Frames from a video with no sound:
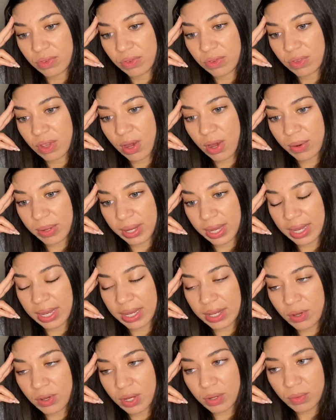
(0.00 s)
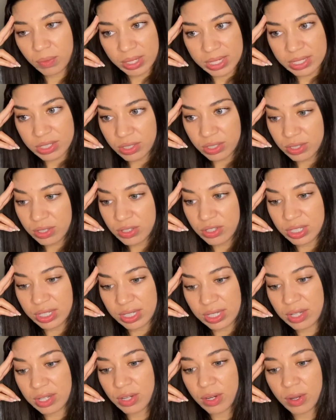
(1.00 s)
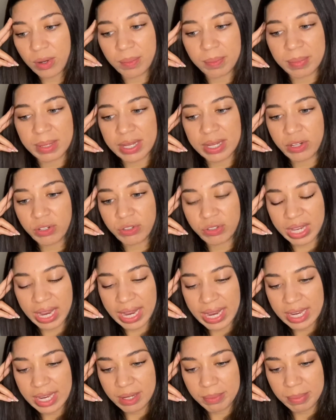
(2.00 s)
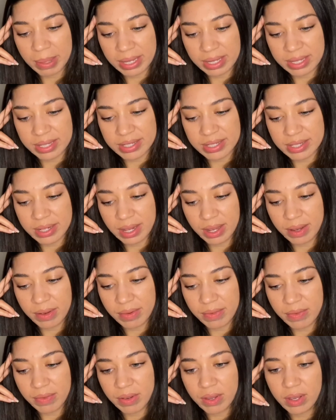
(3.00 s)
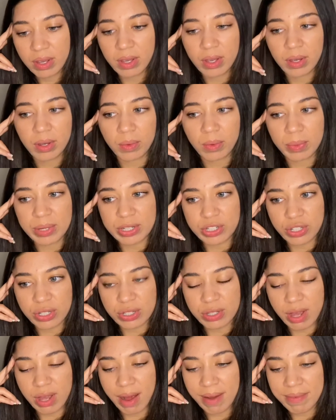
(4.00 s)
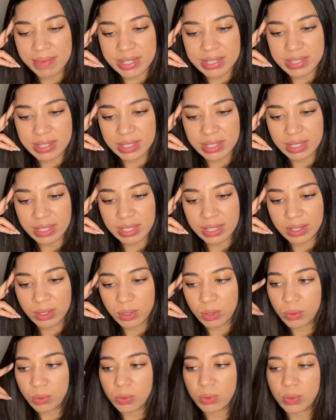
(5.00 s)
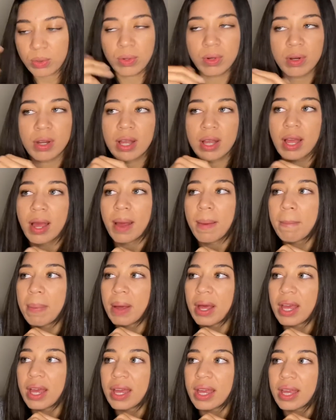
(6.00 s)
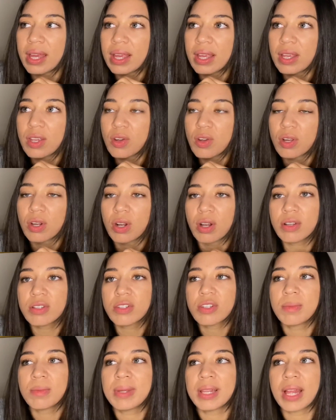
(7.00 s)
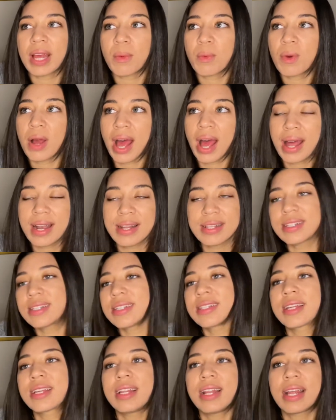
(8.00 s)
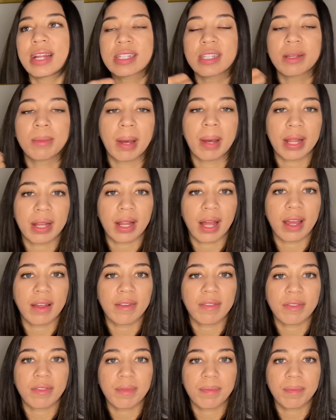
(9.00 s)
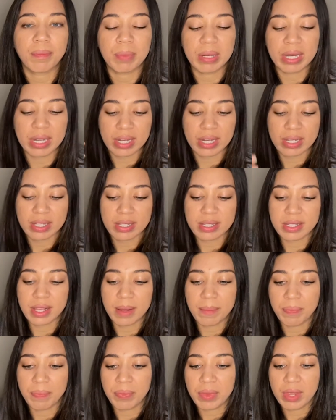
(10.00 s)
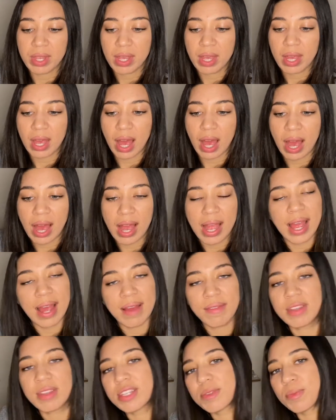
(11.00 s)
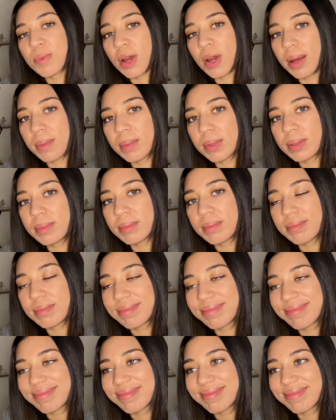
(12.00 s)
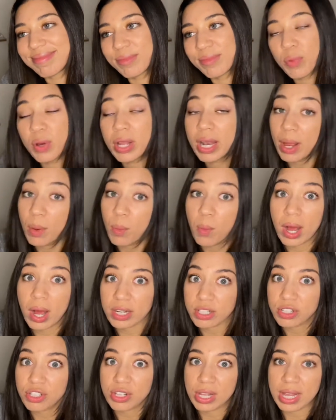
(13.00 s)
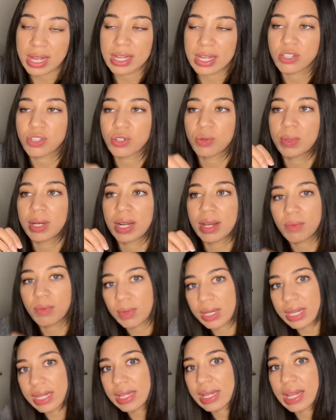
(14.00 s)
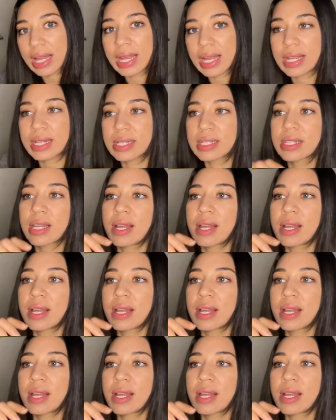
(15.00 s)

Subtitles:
okay, you can research and, be entertained by this stuff, which is obviously cool, but you could also be like, well, how does this connect to my life? Because I have this problem. When I watch things or when I read things,